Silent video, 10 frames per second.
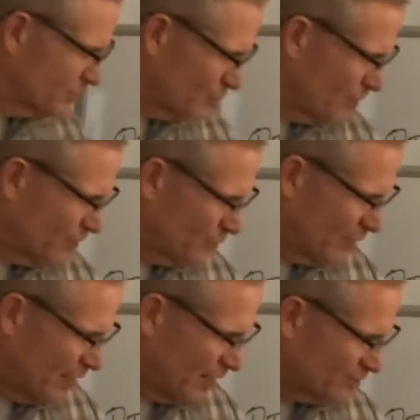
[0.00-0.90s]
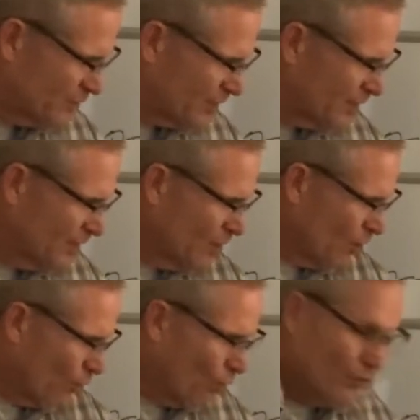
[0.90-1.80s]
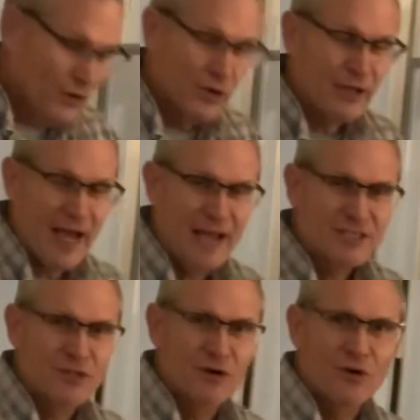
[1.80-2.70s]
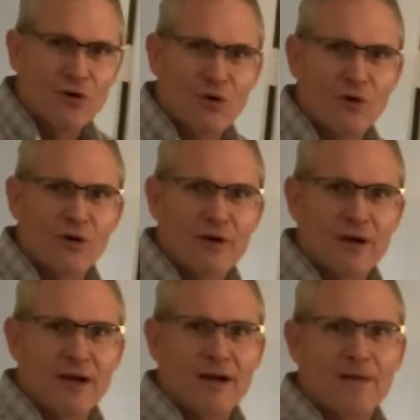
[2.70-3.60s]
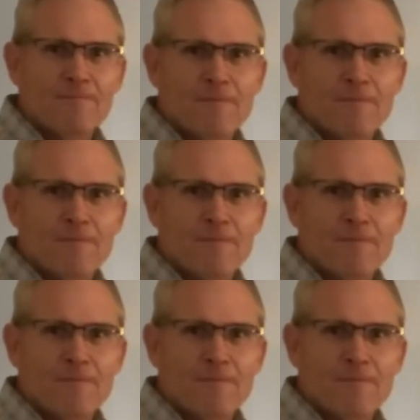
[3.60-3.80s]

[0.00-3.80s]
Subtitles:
are either electric or they're gas or